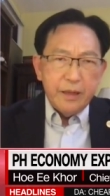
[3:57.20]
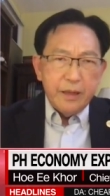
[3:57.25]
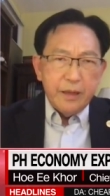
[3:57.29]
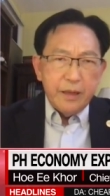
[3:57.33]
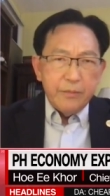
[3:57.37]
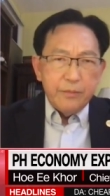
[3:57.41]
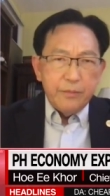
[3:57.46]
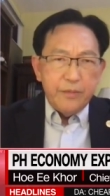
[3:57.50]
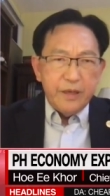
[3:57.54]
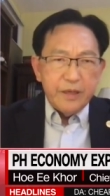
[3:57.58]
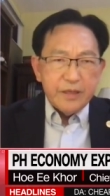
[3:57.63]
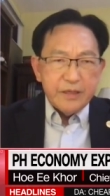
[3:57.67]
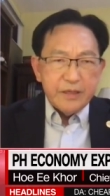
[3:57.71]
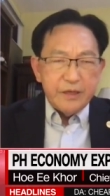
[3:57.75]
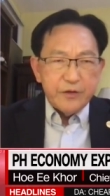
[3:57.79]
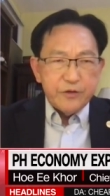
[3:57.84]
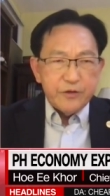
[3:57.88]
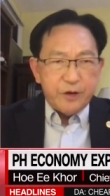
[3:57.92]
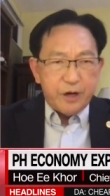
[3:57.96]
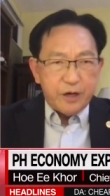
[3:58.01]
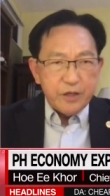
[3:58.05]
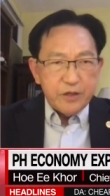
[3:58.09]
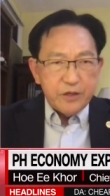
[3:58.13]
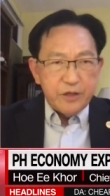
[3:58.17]
basically
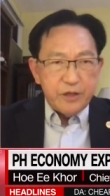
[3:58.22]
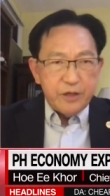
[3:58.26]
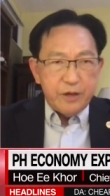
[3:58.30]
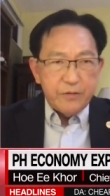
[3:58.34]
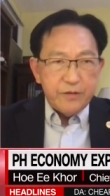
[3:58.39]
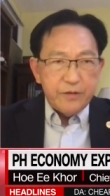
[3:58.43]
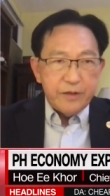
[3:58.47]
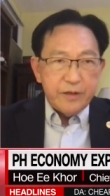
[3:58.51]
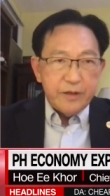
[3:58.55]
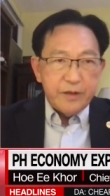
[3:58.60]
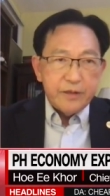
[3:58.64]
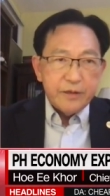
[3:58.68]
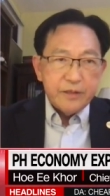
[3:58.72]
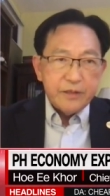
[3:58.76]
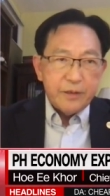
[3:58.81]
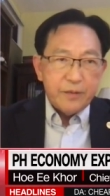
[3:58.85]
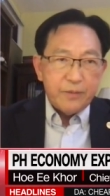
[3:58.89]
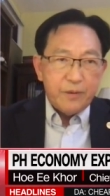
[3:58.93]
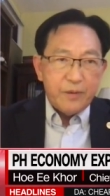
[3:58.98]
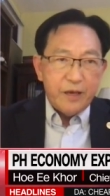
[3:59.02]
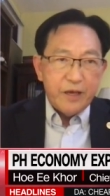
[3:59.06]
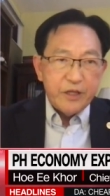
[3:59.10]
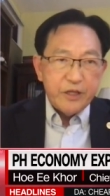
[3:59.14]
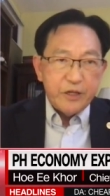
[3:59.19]
structuring of the
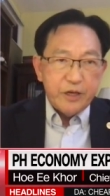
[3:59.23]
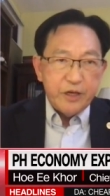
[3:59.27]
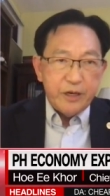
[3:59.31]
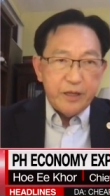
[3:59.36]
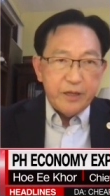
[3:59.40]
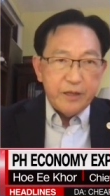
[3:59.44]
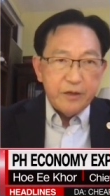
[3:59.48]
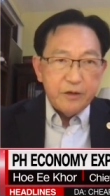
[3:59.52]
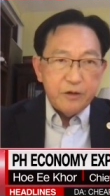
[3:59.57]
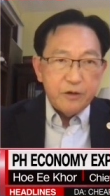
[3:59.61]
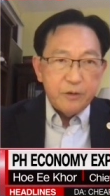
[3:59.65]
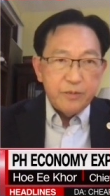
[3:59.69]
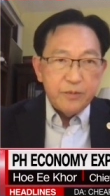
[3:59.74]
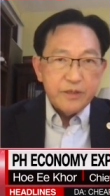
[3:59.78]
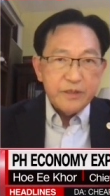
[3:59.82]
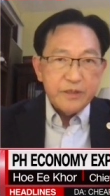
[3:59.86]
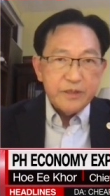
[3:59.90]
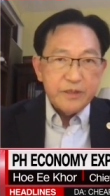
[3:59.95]
supply chain, global